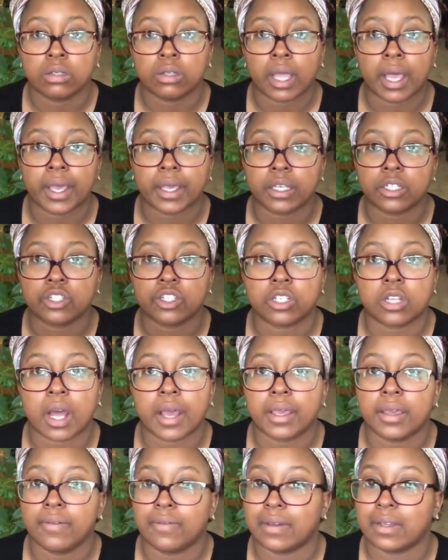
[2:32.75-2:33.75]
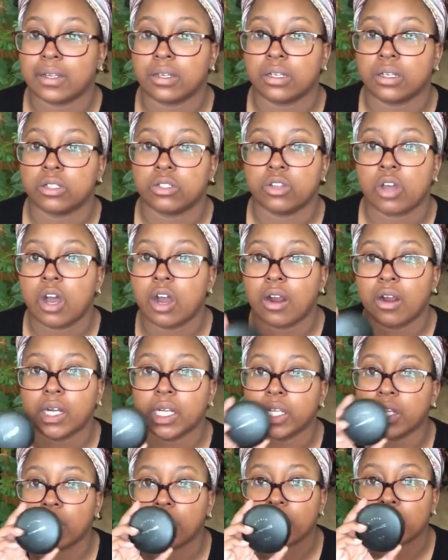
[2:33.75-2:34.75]
like, should I even, y'all
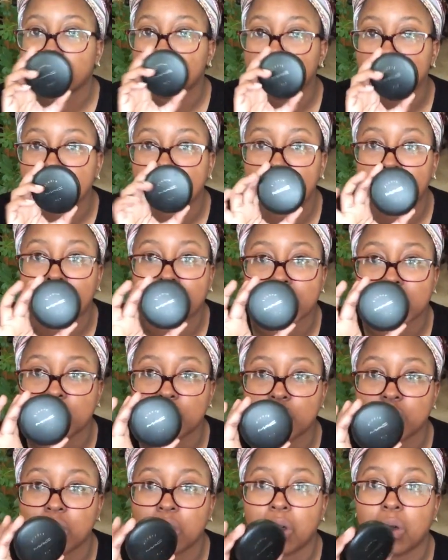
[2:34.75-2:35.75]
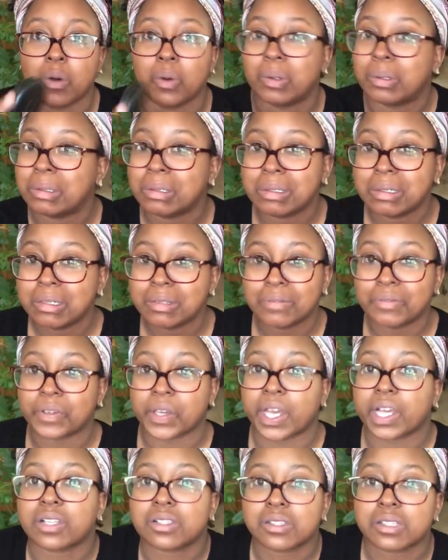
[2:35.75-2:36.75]
already know what I'm going to say about Studio
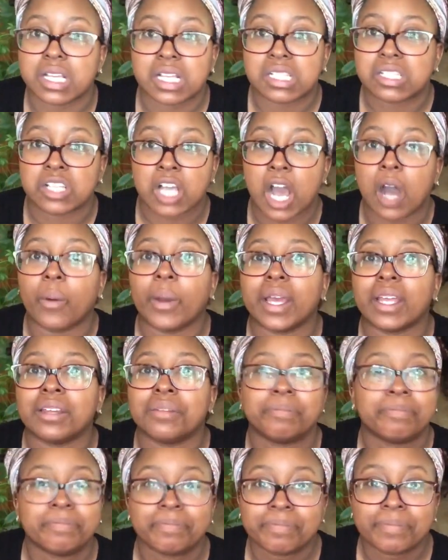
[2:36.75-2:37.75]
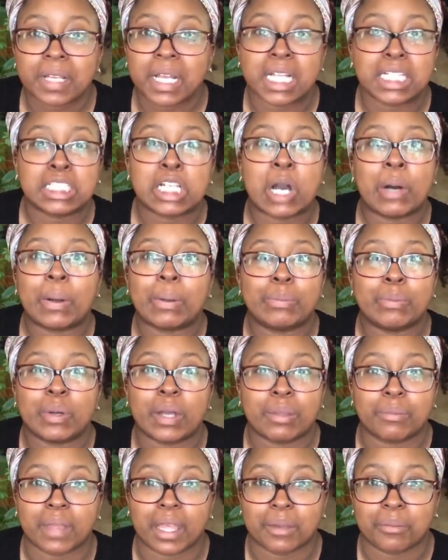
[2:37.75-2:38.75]
Fix. It's going it's going
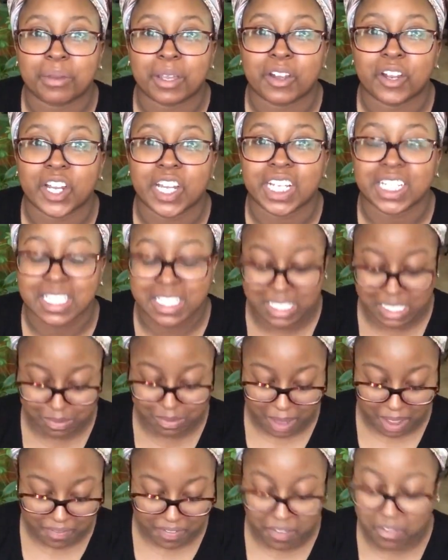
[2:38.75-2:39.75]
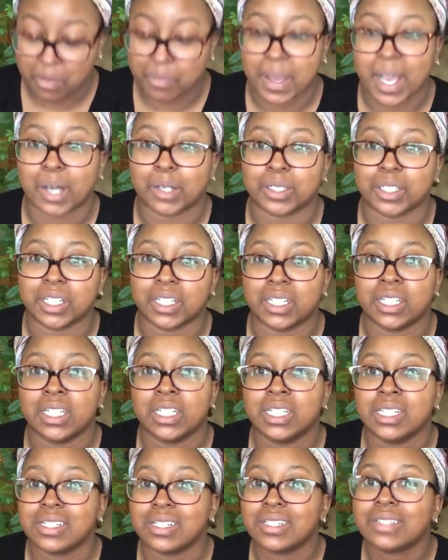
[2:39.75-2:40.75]
point blank period. This is my favorite powder.
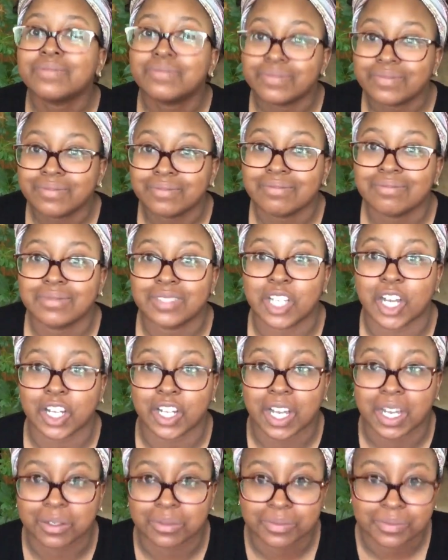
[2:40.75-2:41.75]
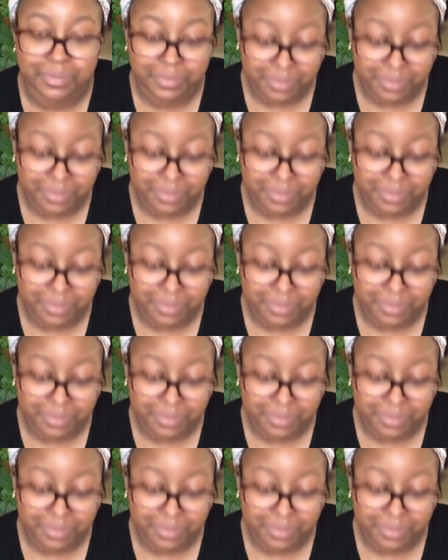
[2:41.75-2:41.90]
Y'all know.